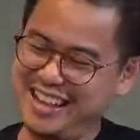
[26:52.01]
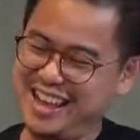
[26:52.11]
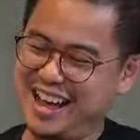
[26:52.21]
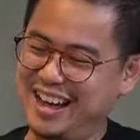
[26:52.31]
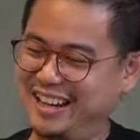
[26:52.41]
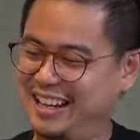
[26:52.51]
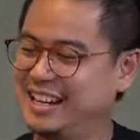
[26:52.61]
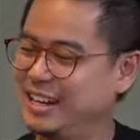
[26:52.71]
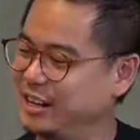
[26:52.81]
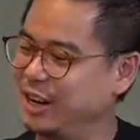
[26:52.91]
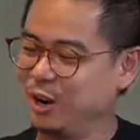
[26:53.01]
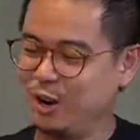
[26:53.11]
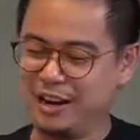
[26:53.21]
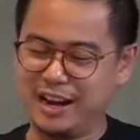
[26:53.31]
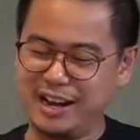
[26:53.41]
I can tell you they got
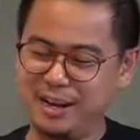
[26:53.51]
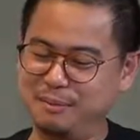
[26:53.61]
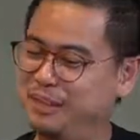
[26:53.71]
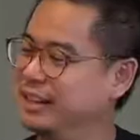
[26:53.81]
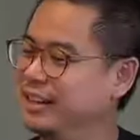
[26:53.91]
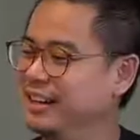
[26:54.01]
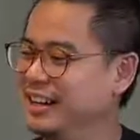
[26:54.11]
longer hair than me, right?